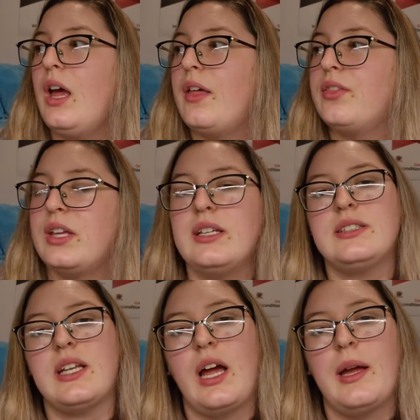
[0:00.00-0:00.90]

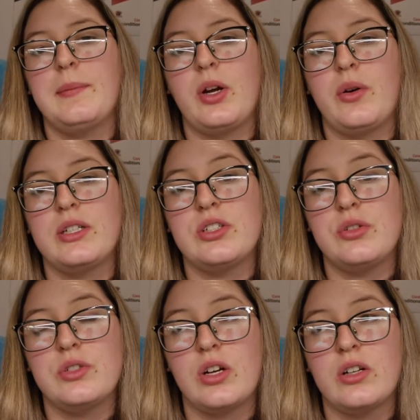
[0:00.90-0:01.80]
This I'm going to
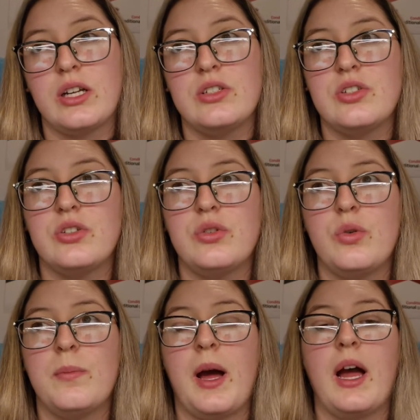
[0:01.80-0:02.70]
turn
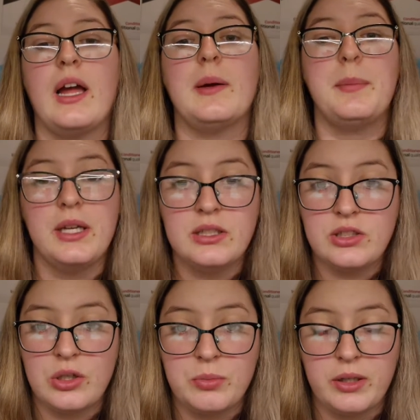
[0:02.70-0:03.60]
into my
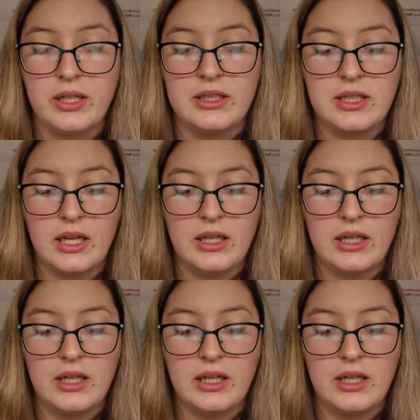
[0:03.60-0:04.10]
Episto breeding tank.